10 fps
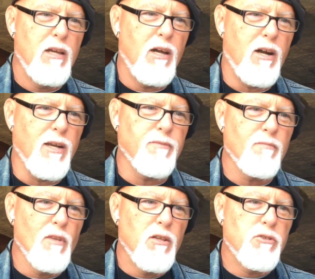All right.
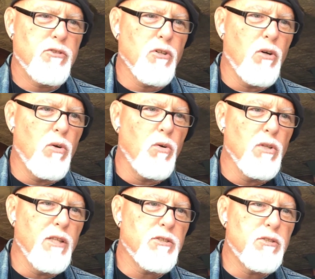So
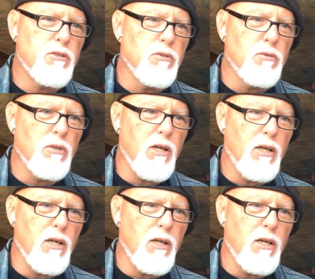let's do